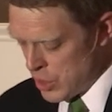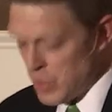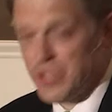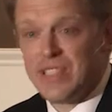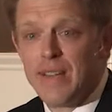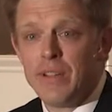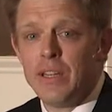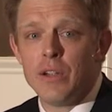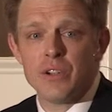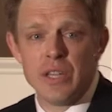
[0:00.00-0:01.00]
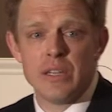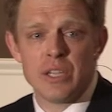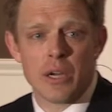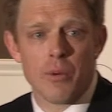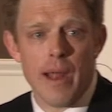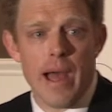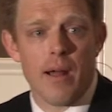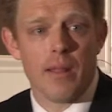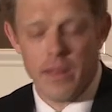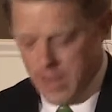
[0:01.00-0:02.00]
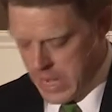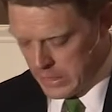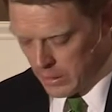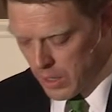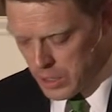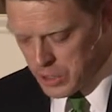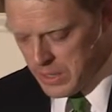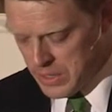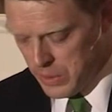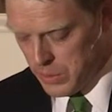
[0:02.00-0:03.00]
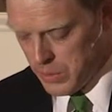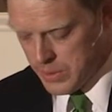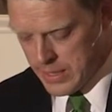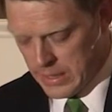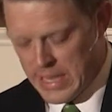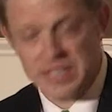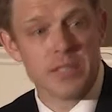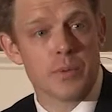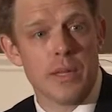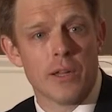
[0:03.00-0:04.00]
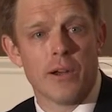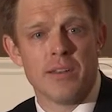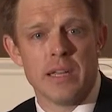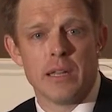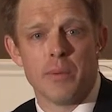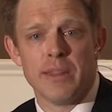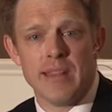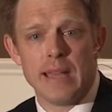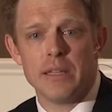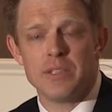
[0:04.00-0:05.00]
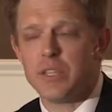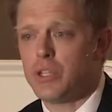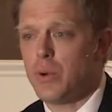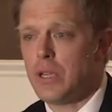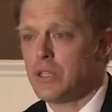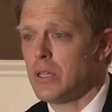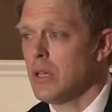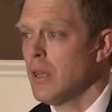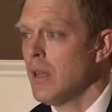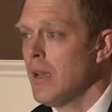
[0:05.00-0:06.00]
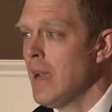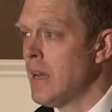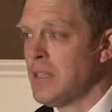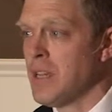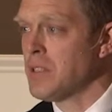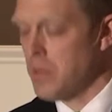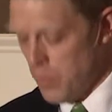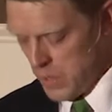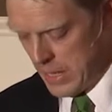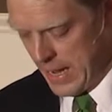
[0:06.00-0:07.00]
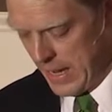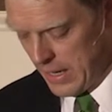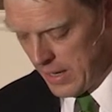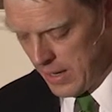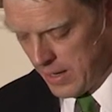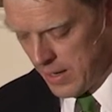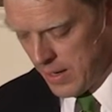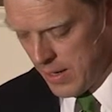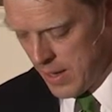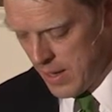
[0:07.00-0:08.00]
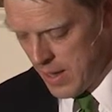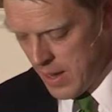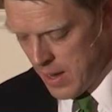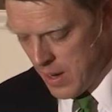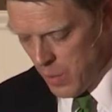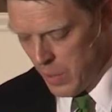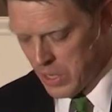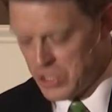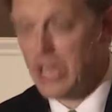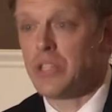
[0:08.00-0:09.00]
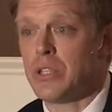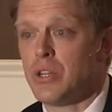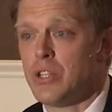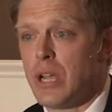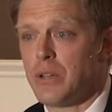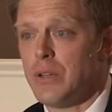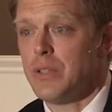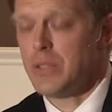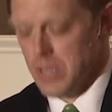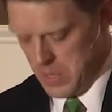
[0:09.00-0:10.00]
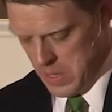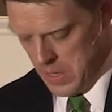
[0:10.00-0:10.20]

So, seven years into Corral, and largely due to the lessons we learned dealing with Danley's situation and a dozen more like it, we are changing trajectories.